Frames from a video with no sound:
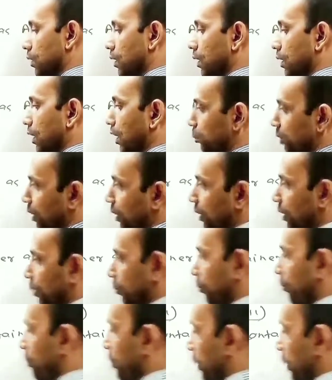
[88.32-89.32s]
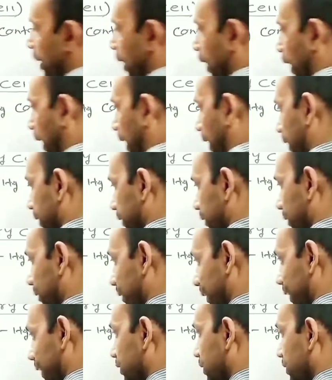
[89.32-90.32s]
Amalgam. And
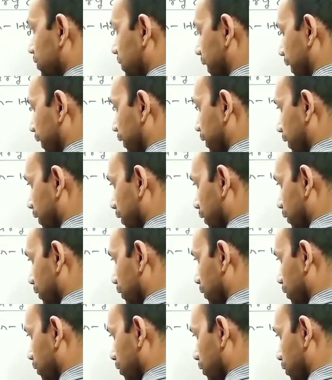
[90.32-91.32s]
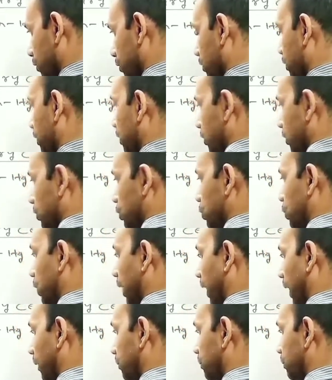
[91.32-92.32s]
in the center you
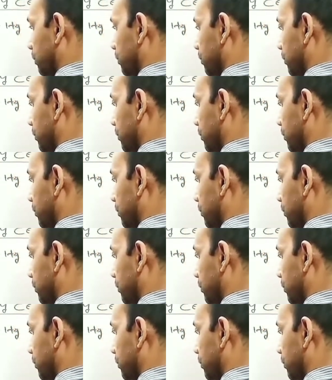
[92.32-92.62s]
have